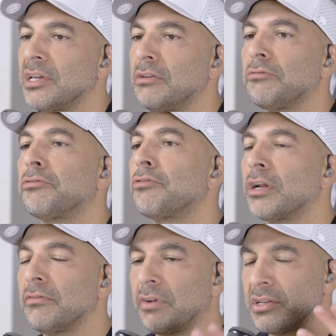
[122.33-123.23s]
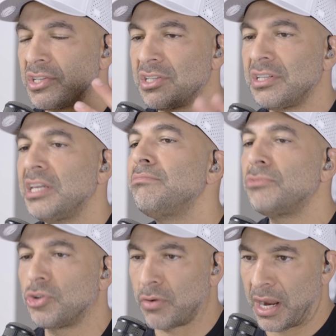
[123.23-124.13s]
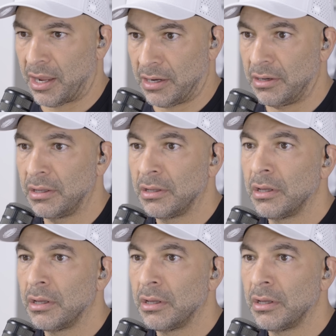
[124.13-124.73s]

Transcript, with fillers: in front of a steam train